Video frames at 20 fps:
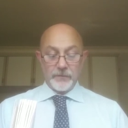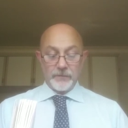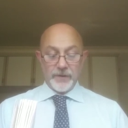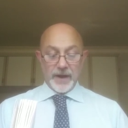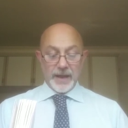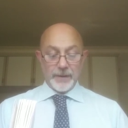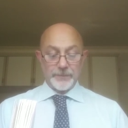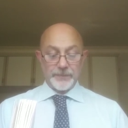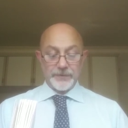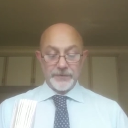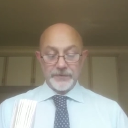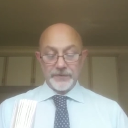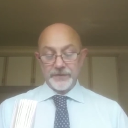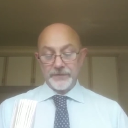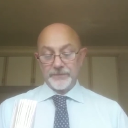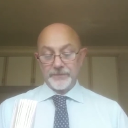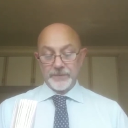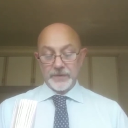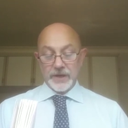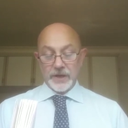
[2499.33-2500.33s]
wrapped
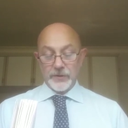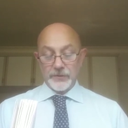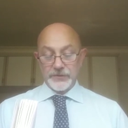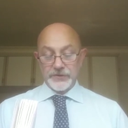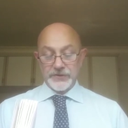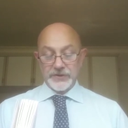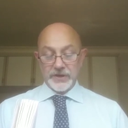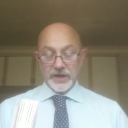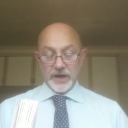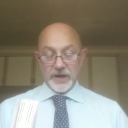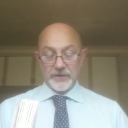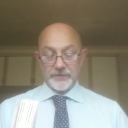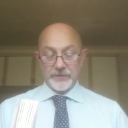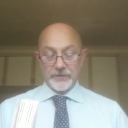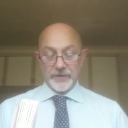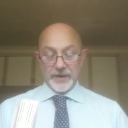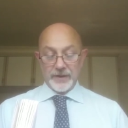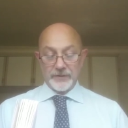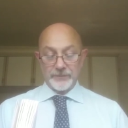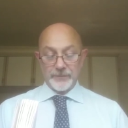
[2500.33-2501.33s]
the girl's scarf
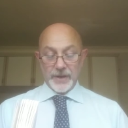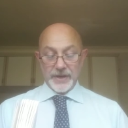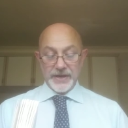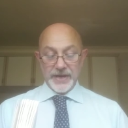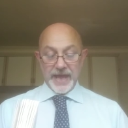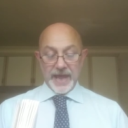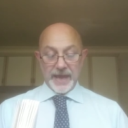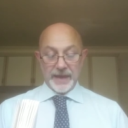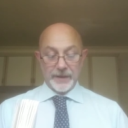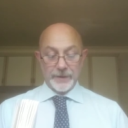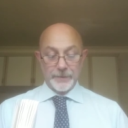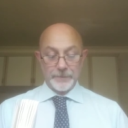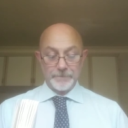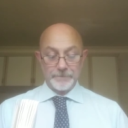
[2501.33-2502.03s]
around my neck.